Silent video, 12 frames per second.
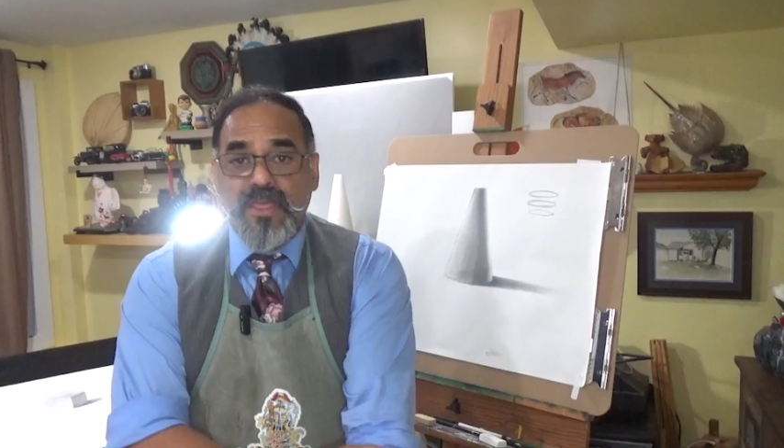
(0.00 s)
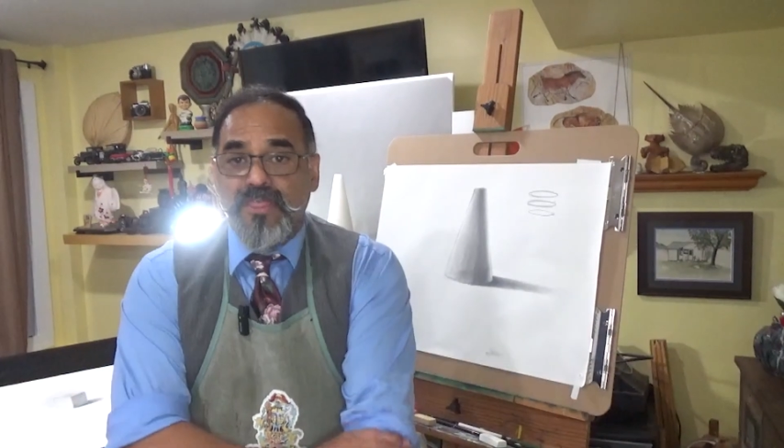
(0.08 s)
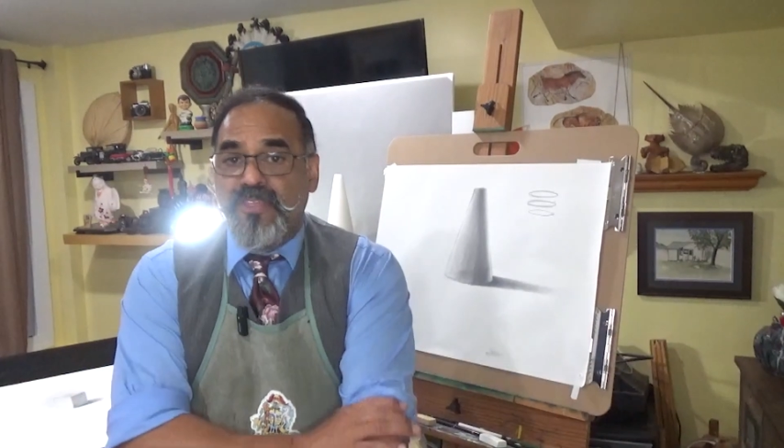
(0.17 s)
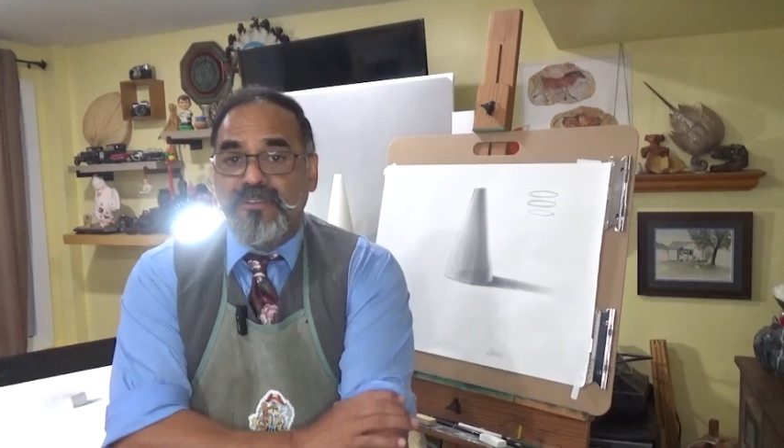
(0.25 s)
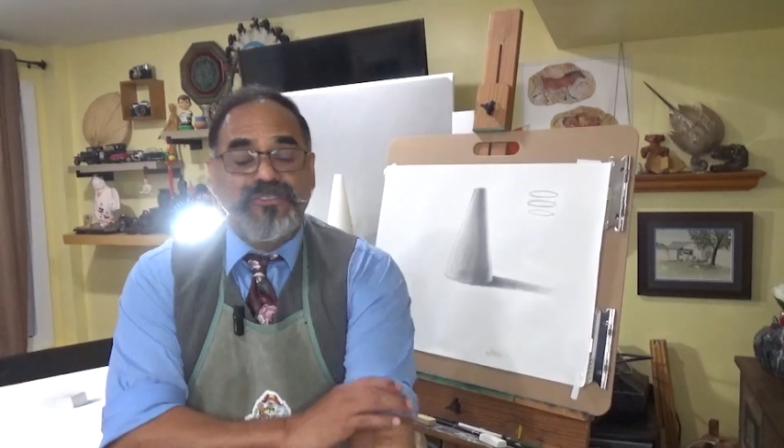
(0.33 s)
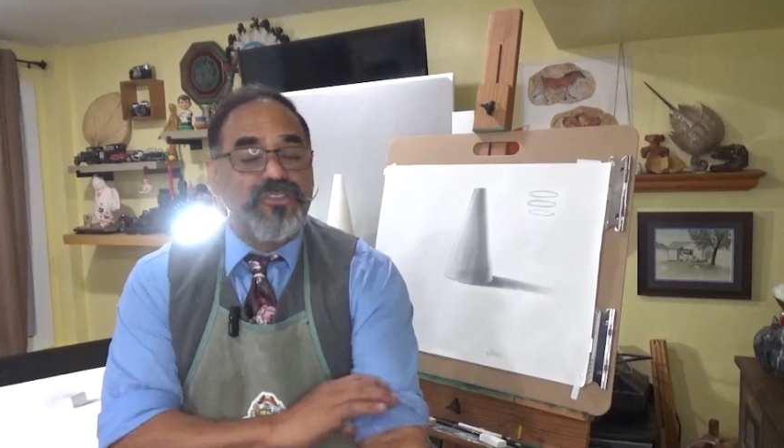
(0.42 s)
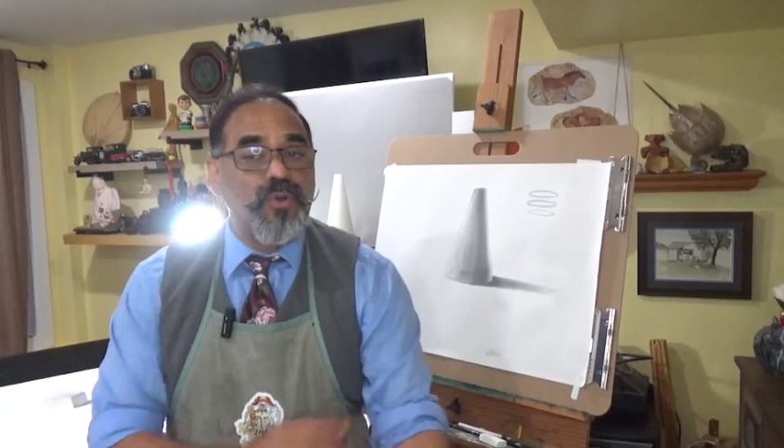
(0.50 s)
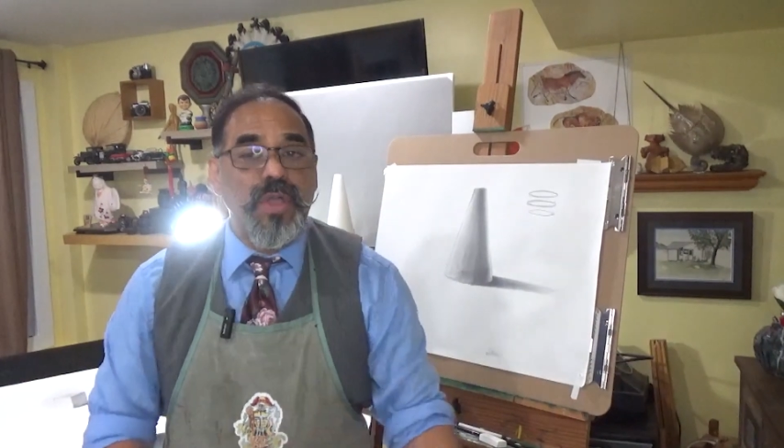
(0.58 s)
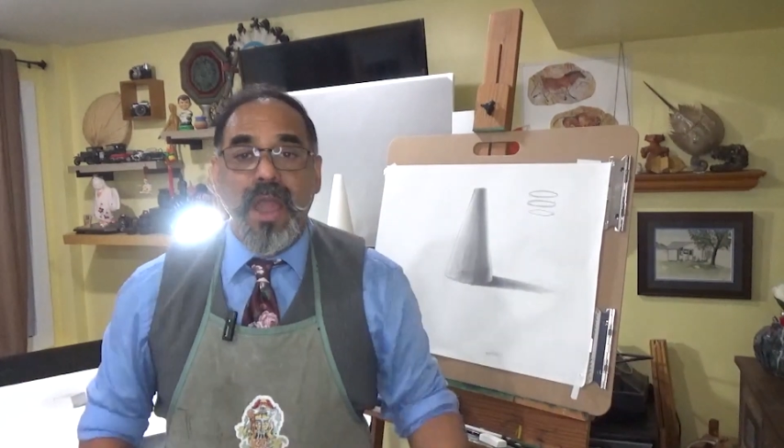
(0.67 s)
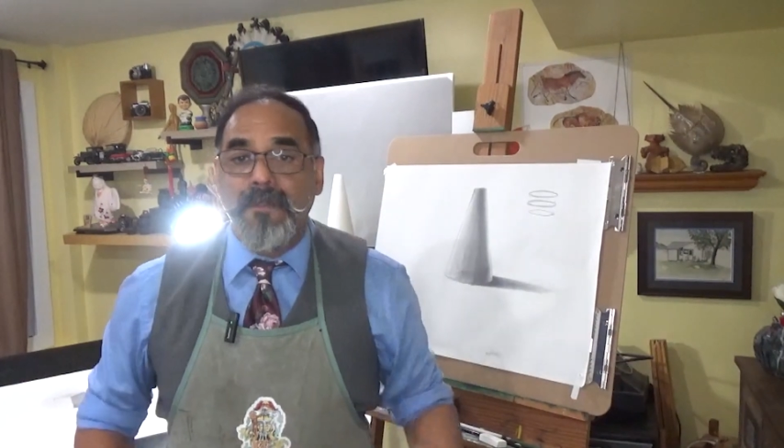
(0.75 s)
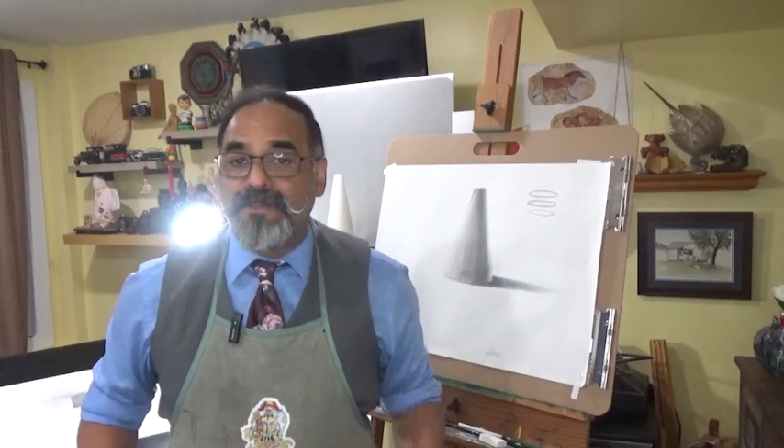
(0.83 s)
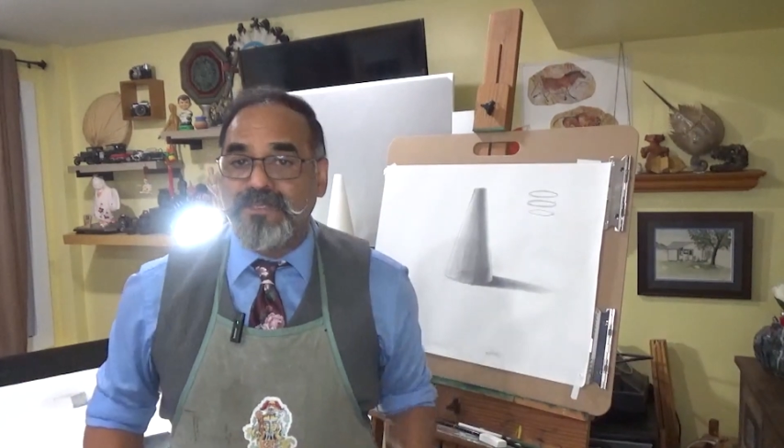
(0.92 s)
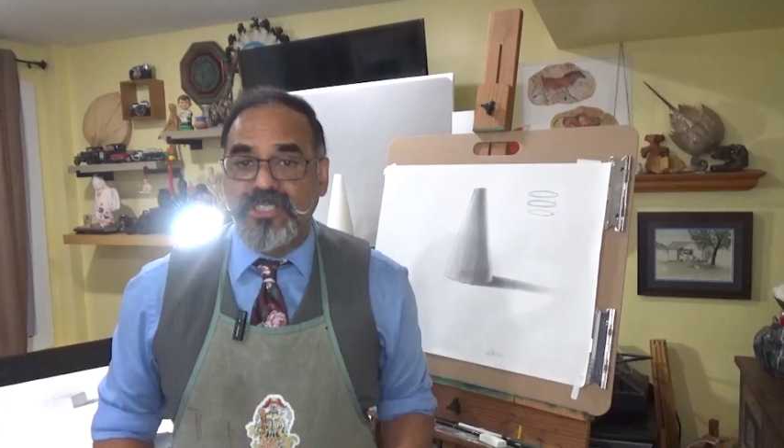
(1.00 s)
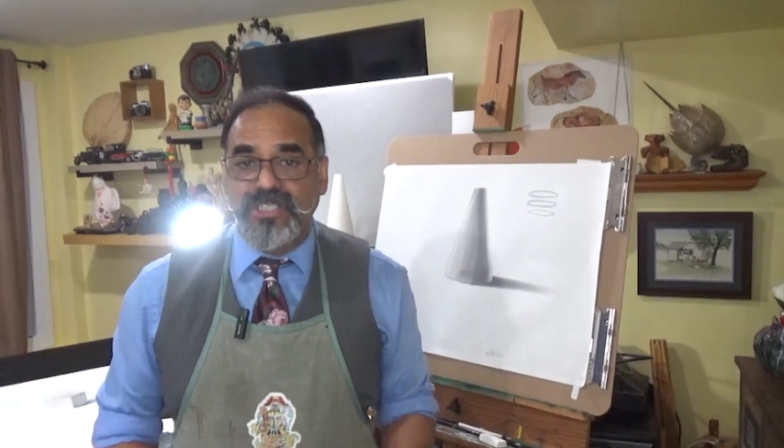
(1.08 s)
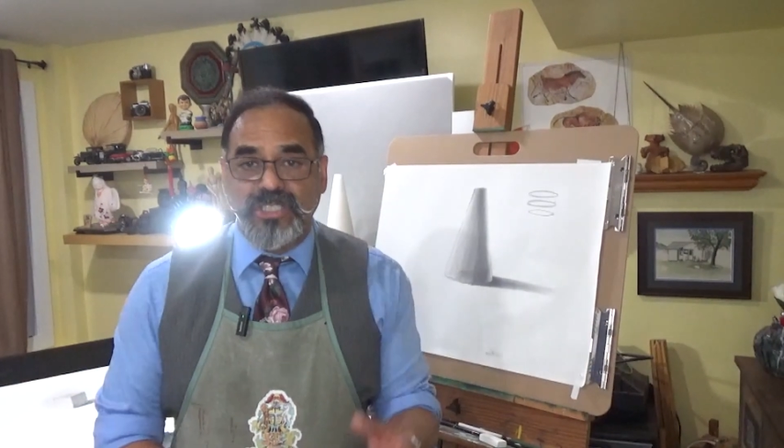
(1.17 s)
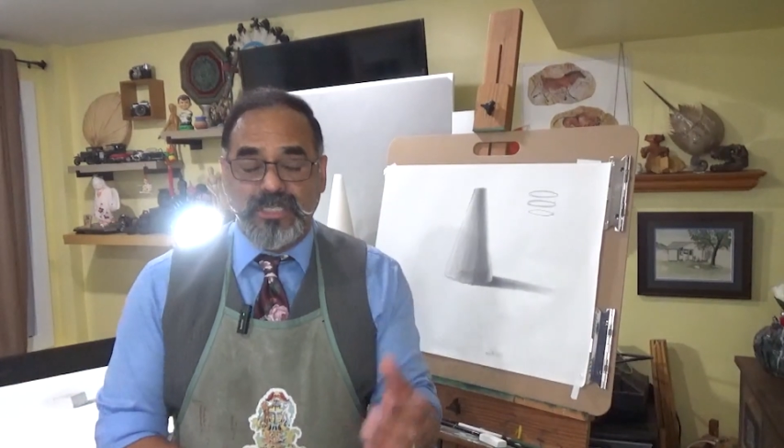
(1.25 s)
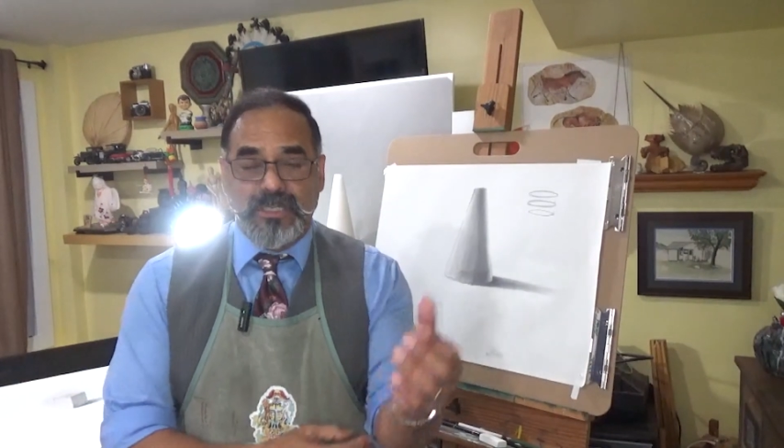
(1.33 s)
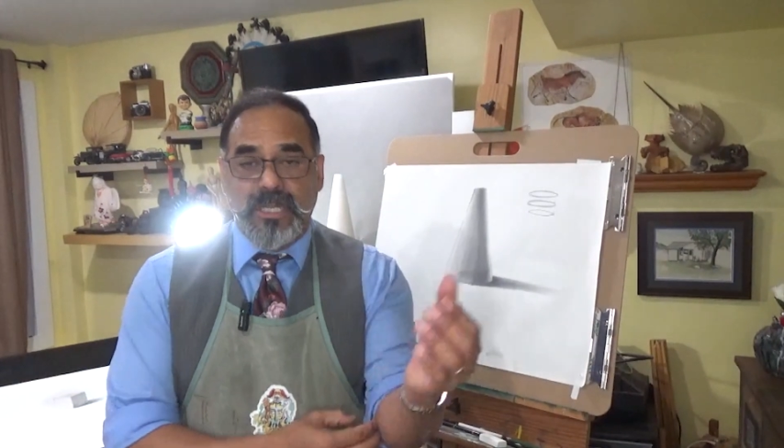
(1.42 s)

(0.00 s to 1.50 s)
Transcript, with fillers: There's no composition.